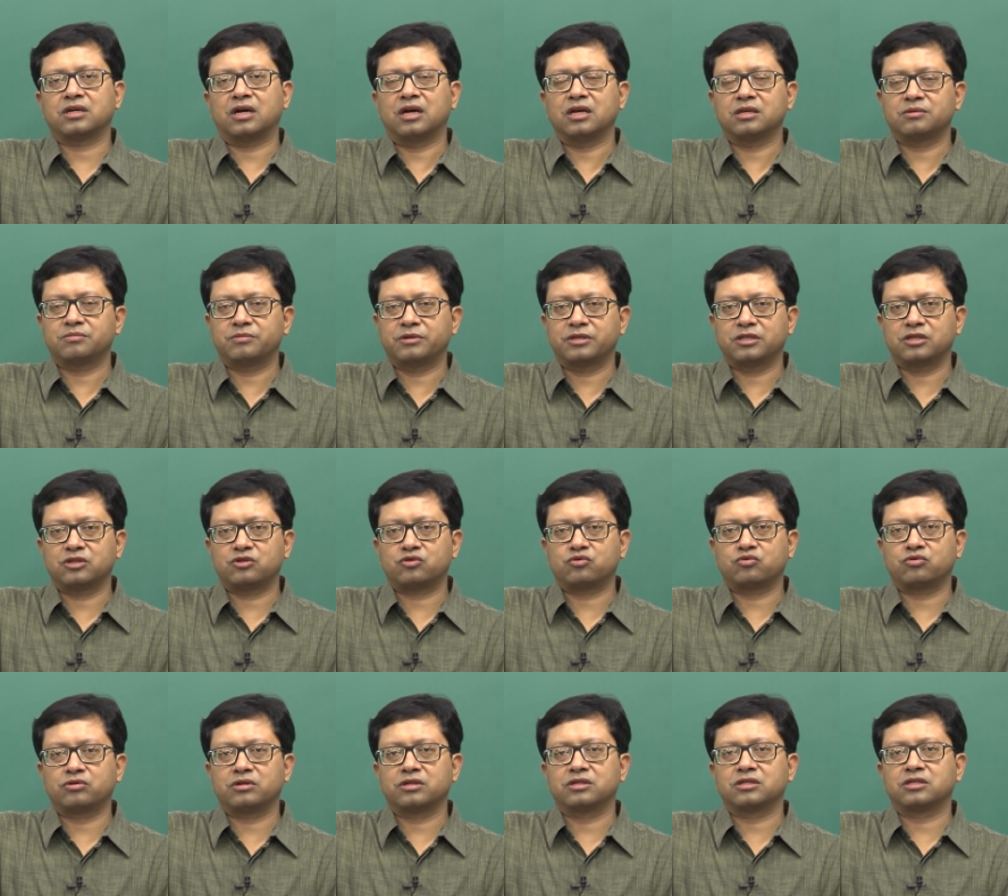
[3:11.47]
asked by the
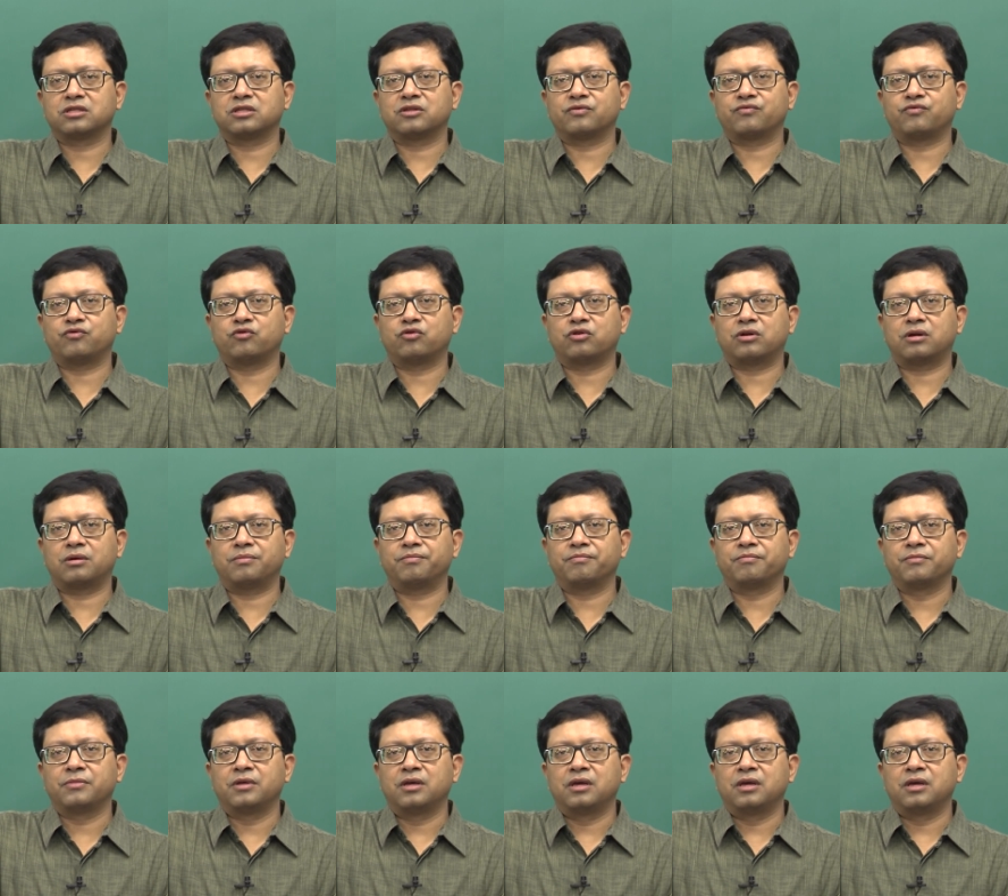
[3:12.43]
students in the forum,